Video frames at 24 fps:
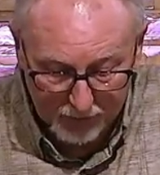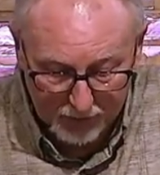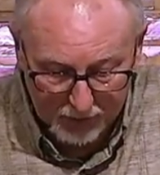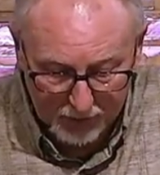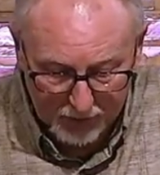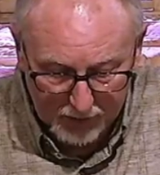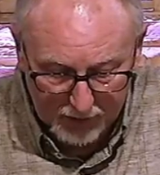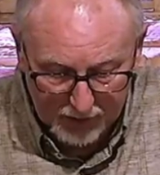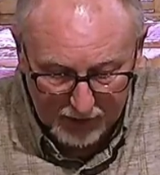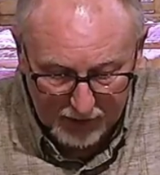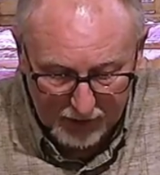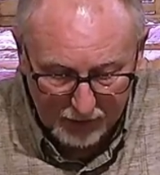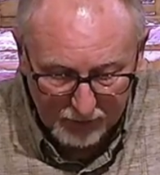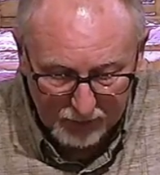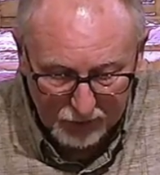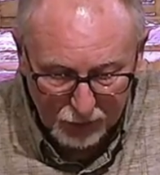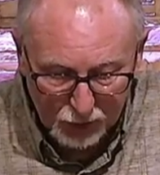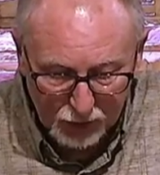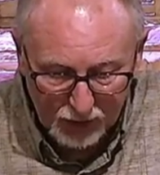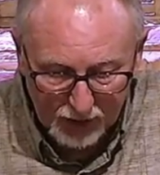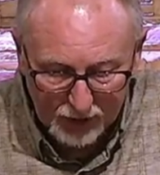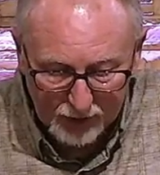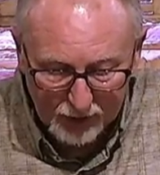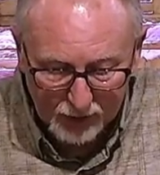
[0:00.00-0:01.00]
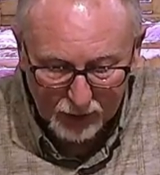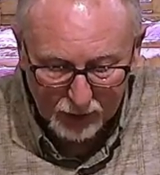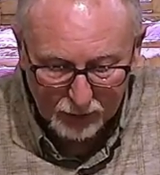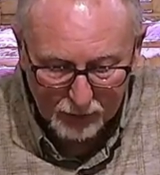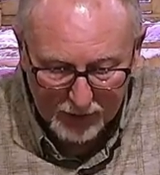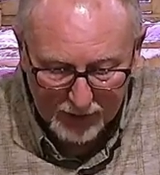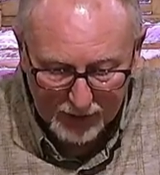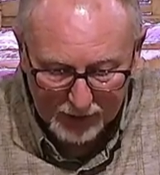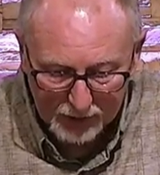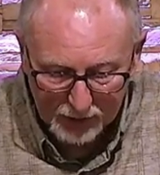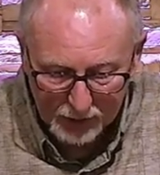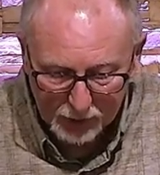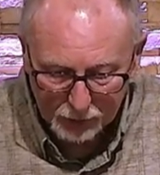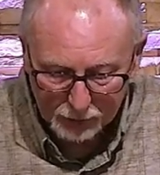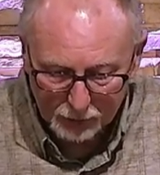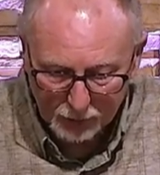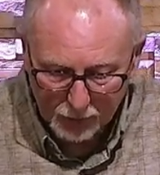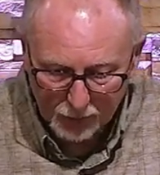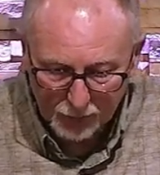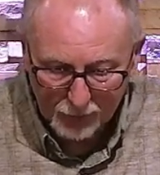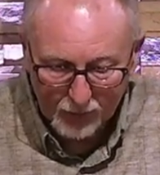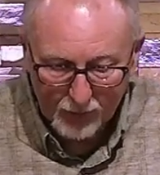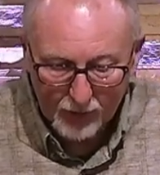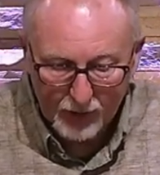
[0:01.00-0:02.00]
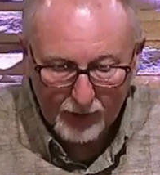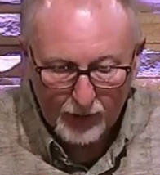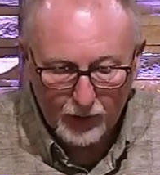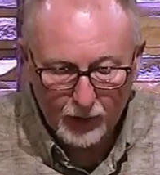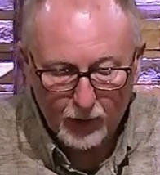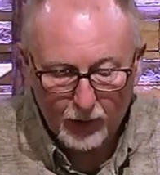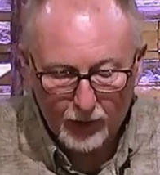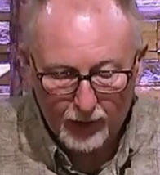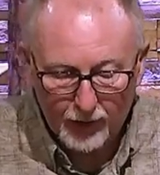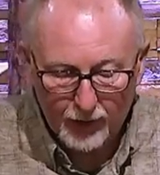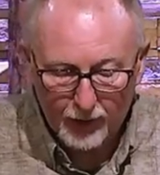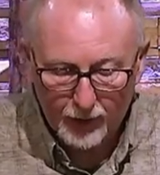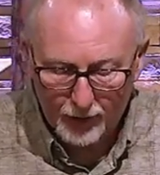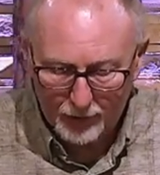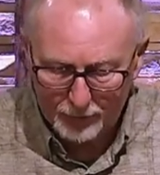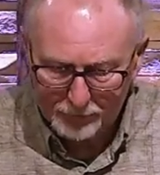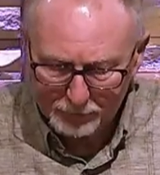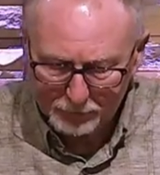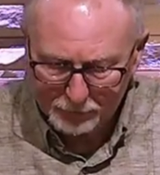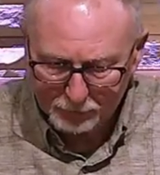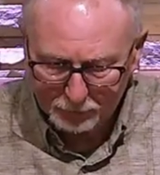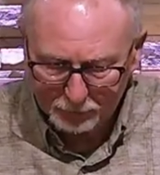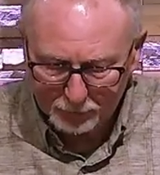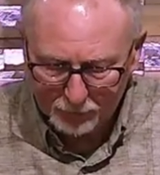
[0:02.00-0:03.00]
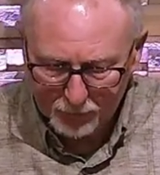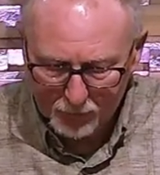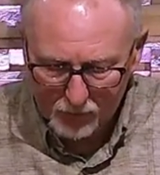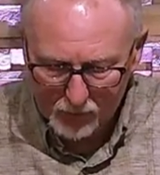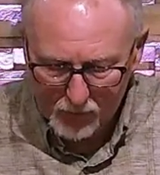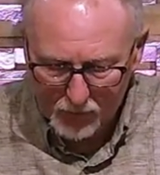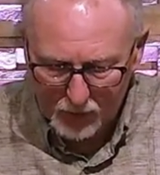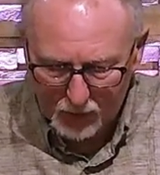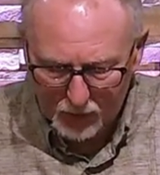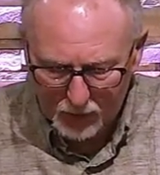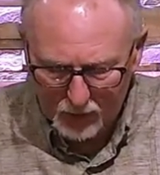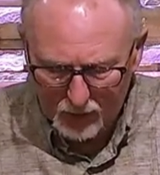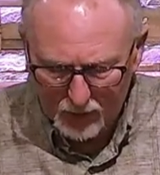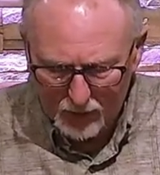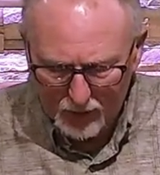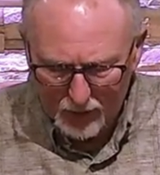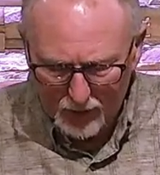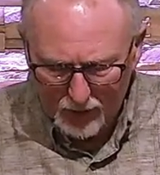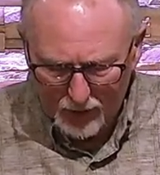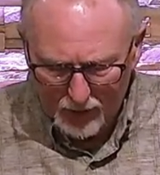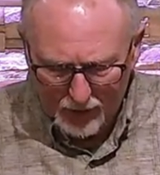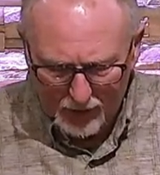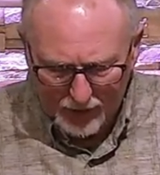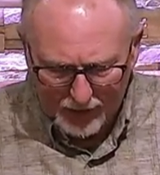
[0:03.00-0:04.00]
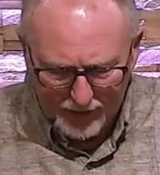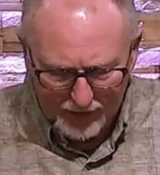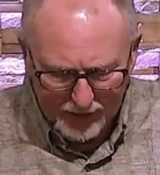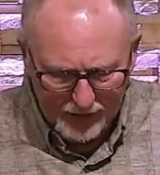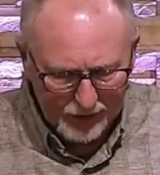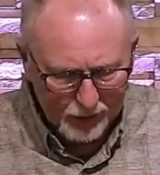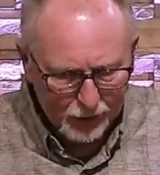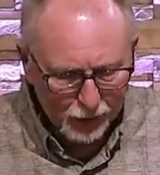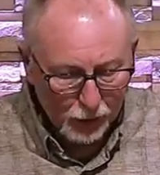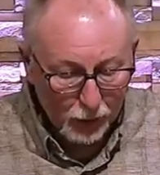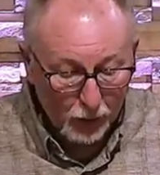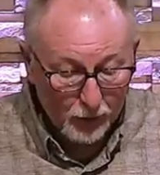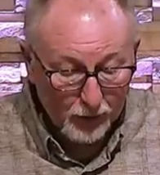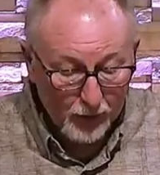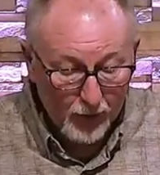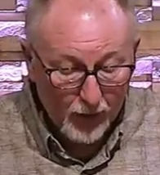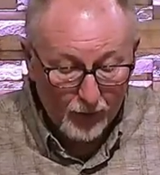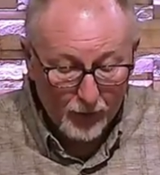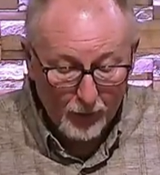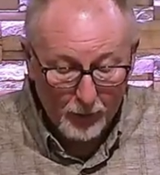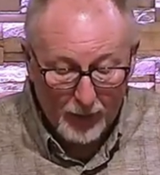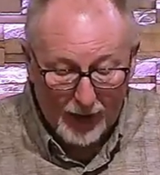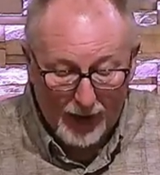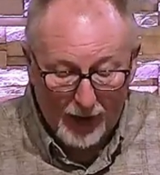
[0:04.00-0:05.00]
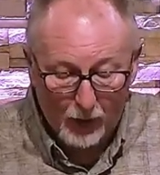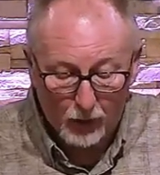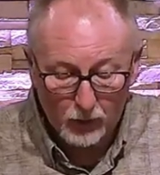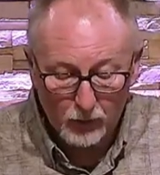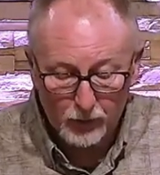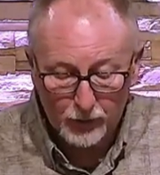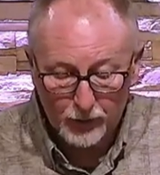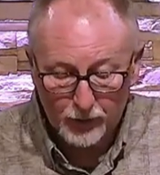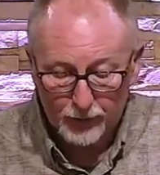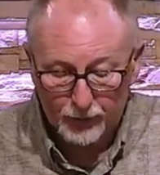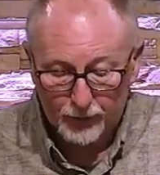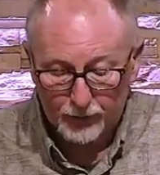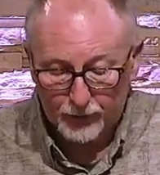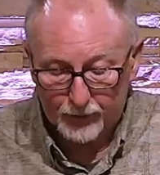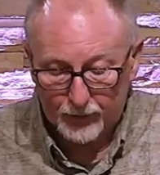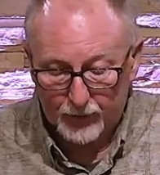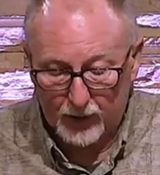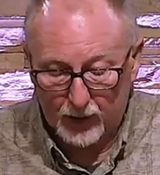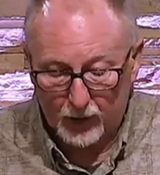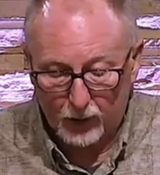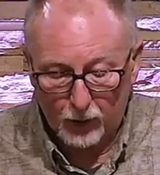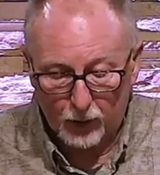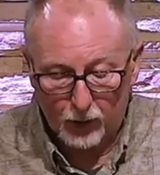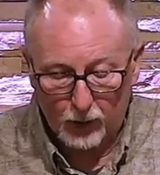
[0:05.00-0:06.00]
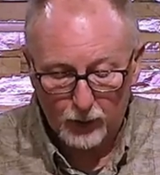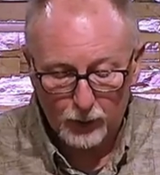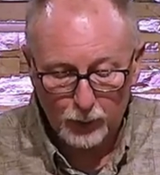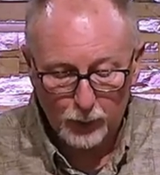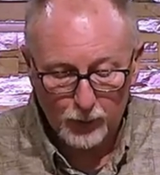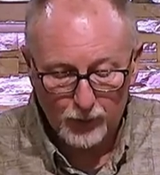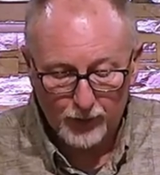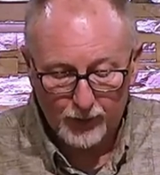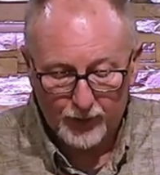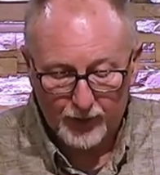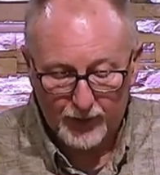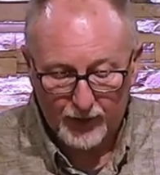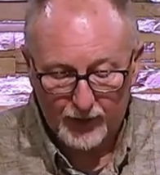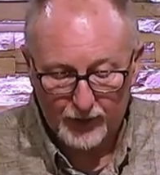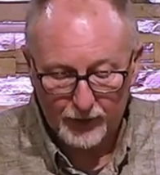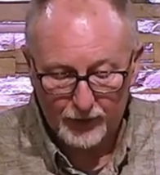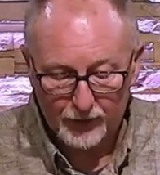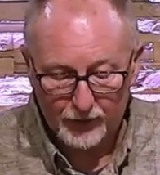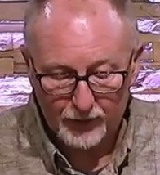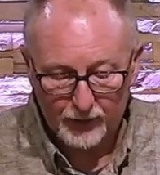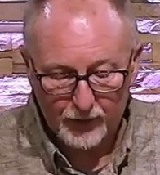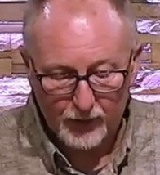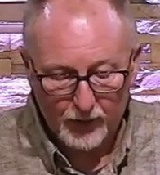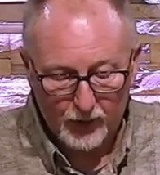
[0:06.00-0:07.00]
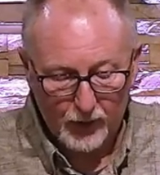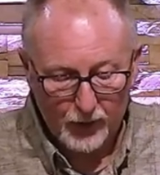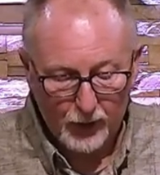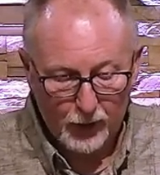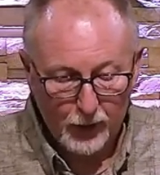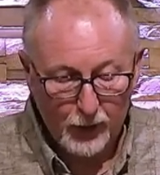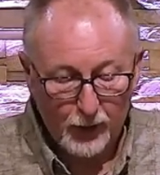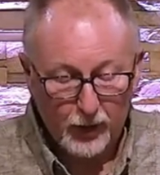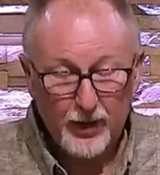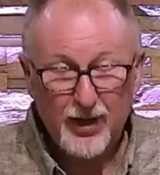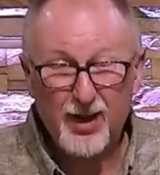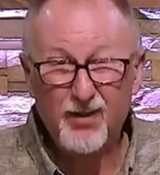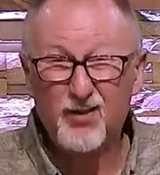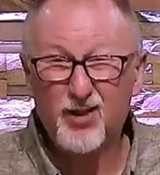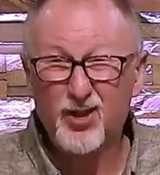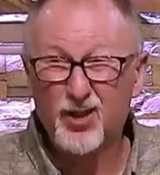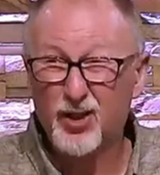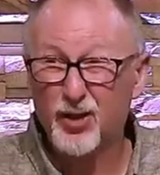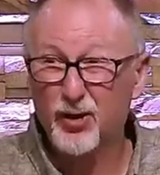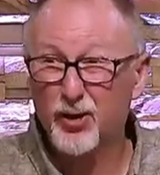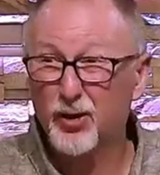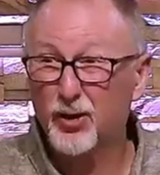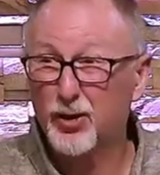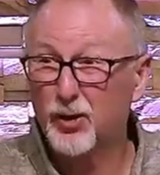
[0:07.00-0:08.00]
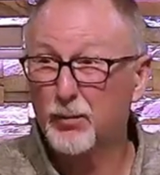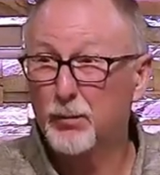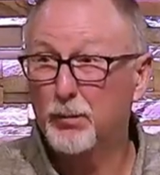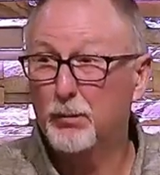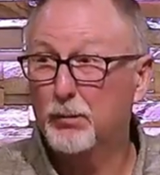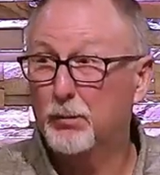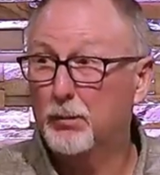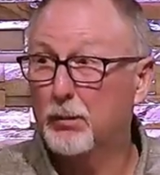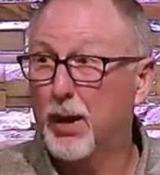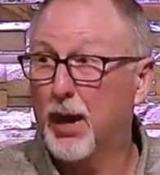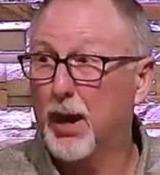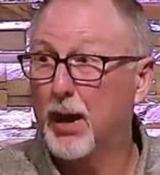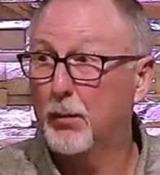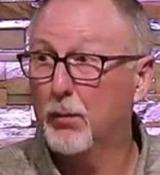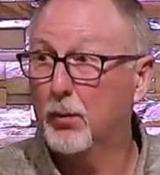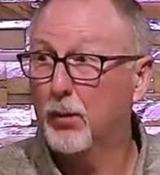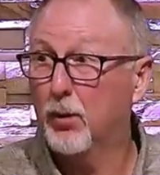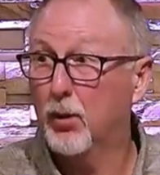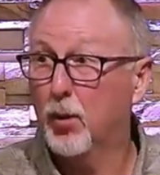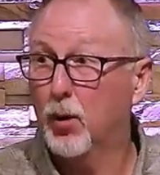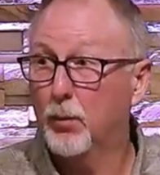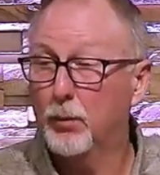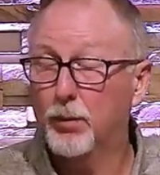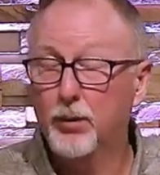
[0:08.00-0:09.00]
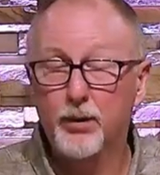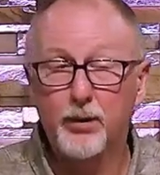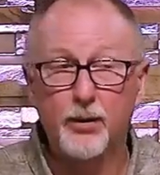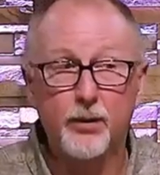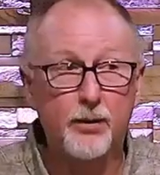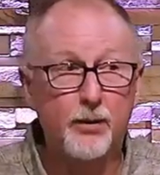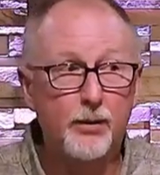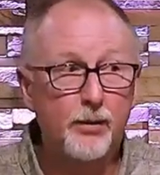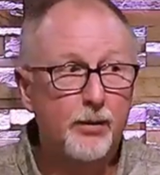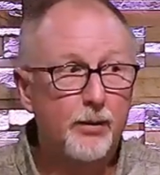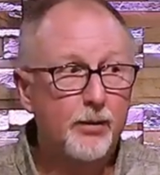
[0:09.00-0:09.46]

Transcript: Even Jesus makes this perfectly clear in his Sermon on the Mount. And I'll close with this. You're going to have to turn your Bible open.